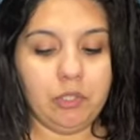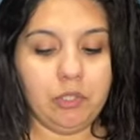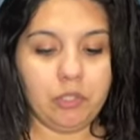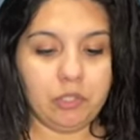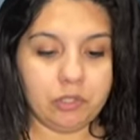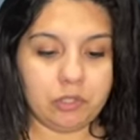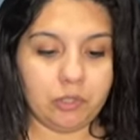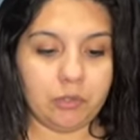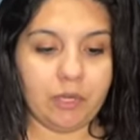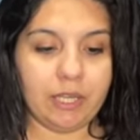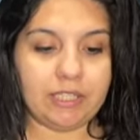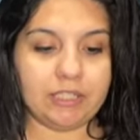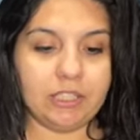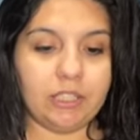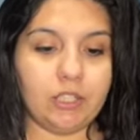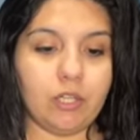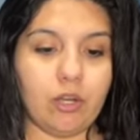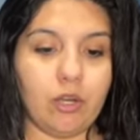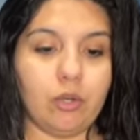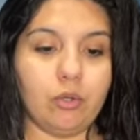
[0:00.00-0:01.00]
So as
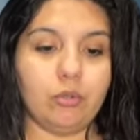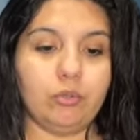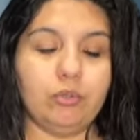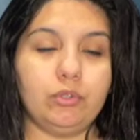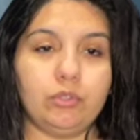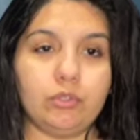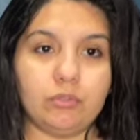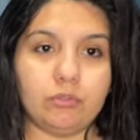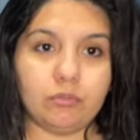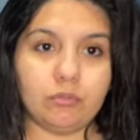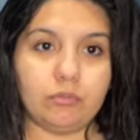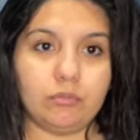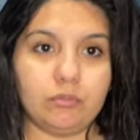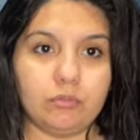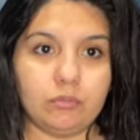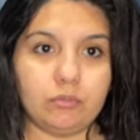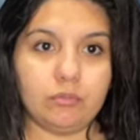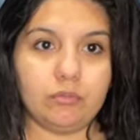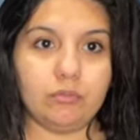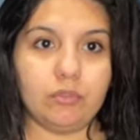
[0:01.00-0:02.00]
it goes,
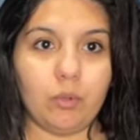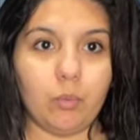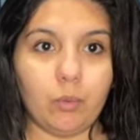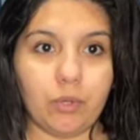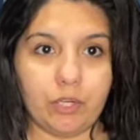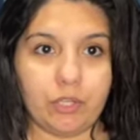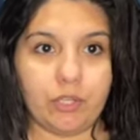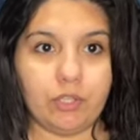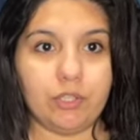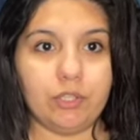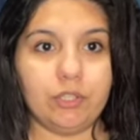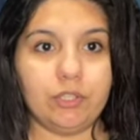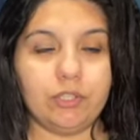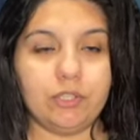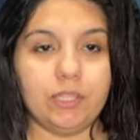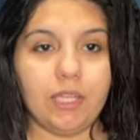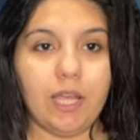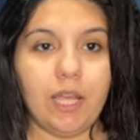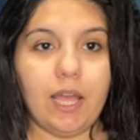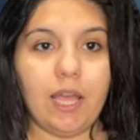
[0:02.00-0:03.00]
the
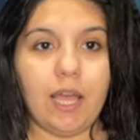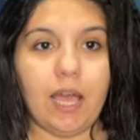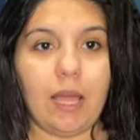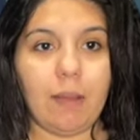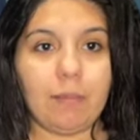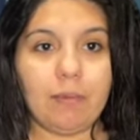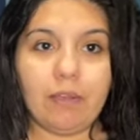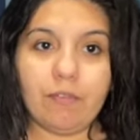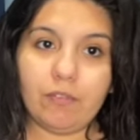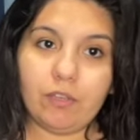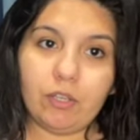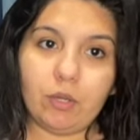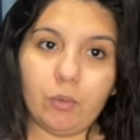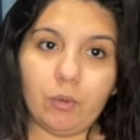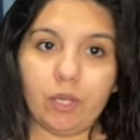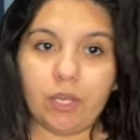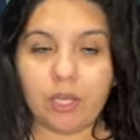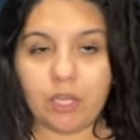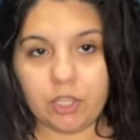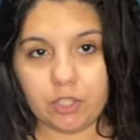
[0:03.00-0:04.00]
winners, I'm giving
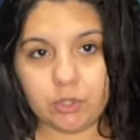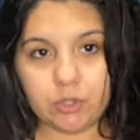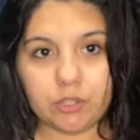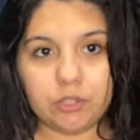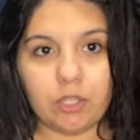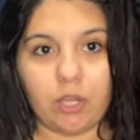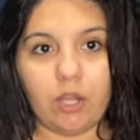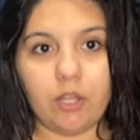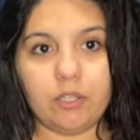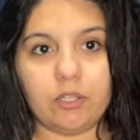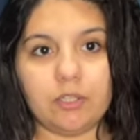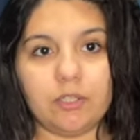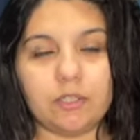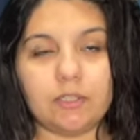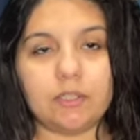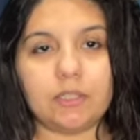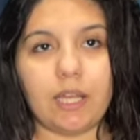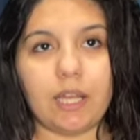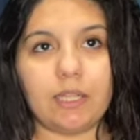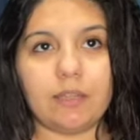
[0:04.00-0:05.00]
away
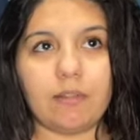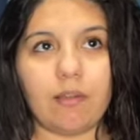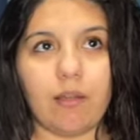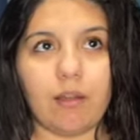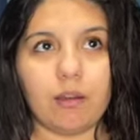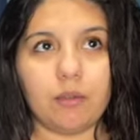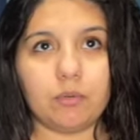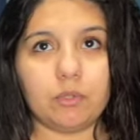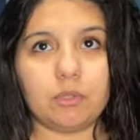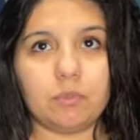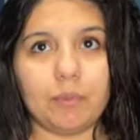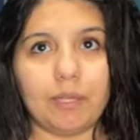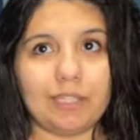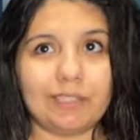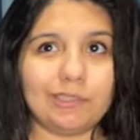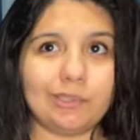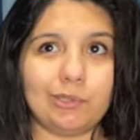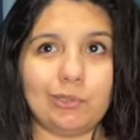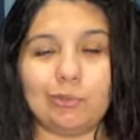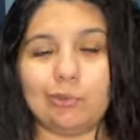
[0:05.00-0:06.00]
$100. I thought it was
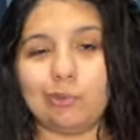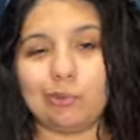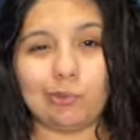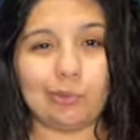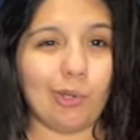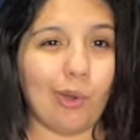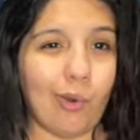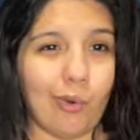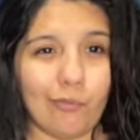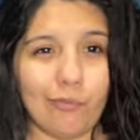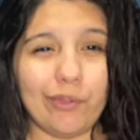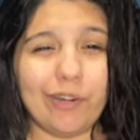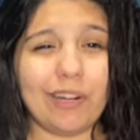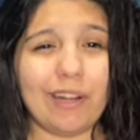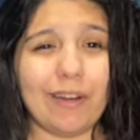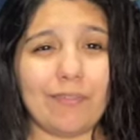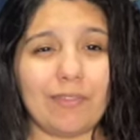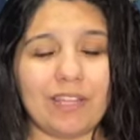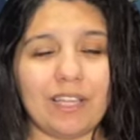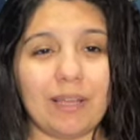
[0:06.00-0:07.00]
best due to COVID
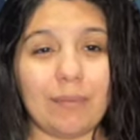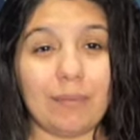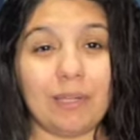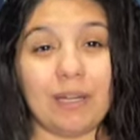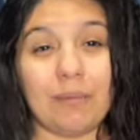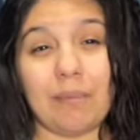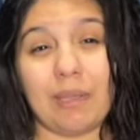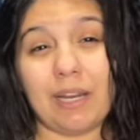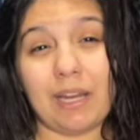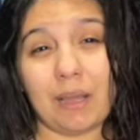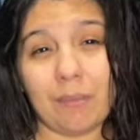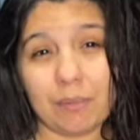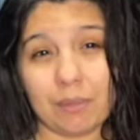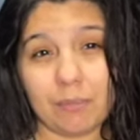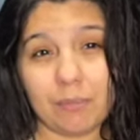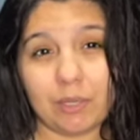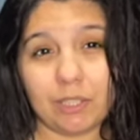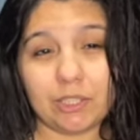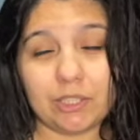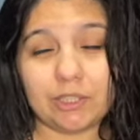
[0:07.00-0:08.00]
and everything. I mean, it may not be
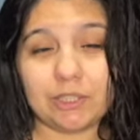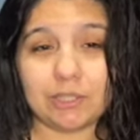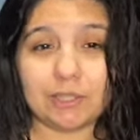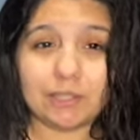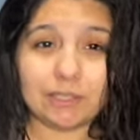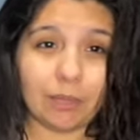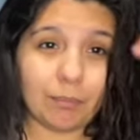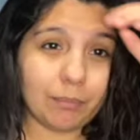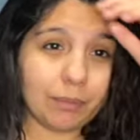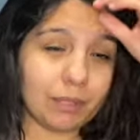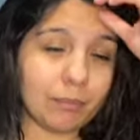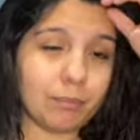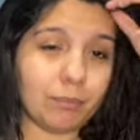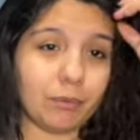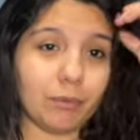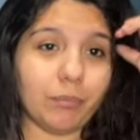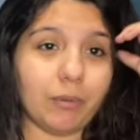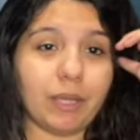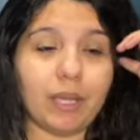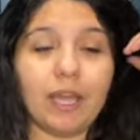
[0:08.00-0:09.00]
much to some
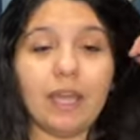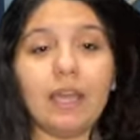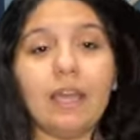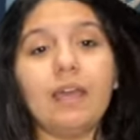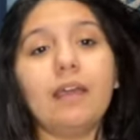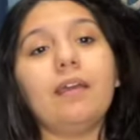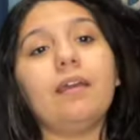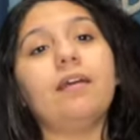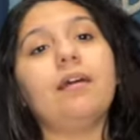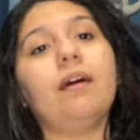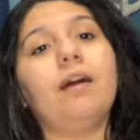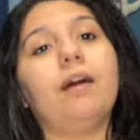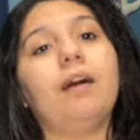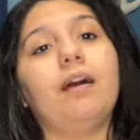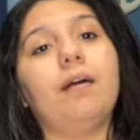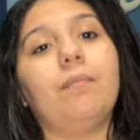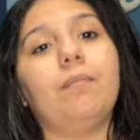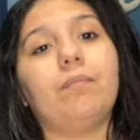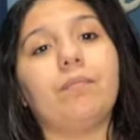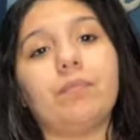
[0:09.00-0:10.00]
people, but,
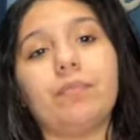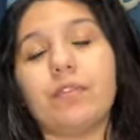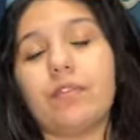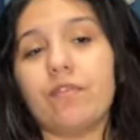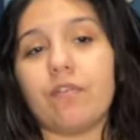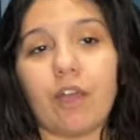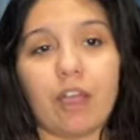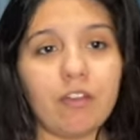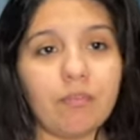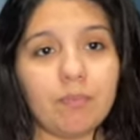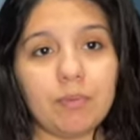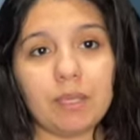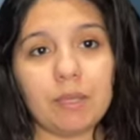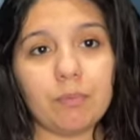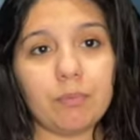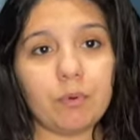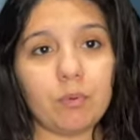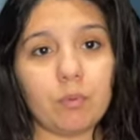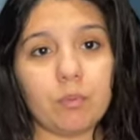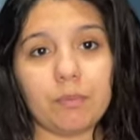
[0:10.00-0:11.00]
5
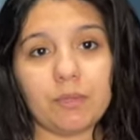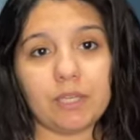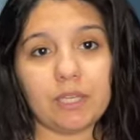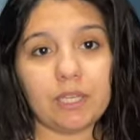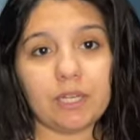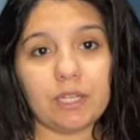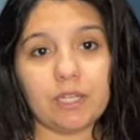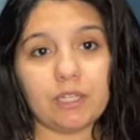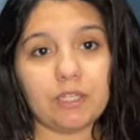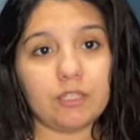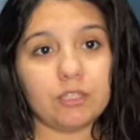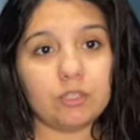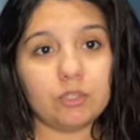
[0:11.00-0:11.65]
people will be getting